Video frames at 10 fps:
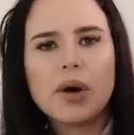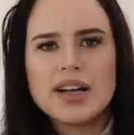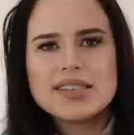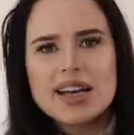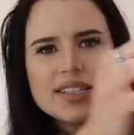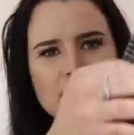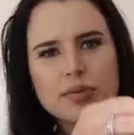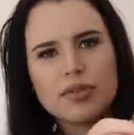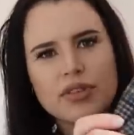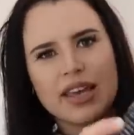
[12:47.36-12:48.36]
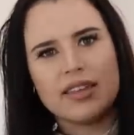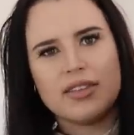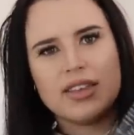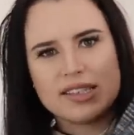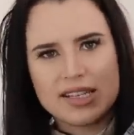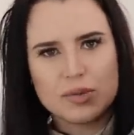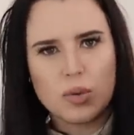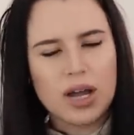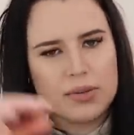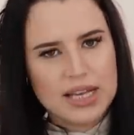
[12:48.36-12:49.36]
but I don't think that this is
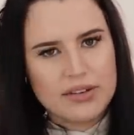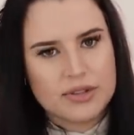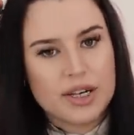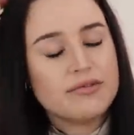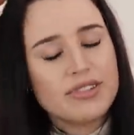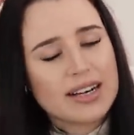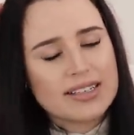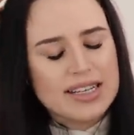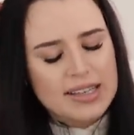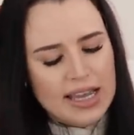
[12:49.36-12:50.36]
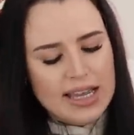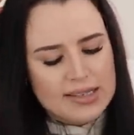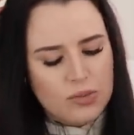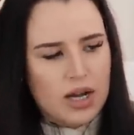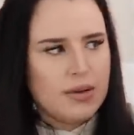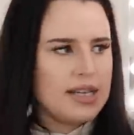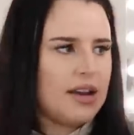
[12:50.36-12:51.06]
what I was after. In fact, it isn't what I was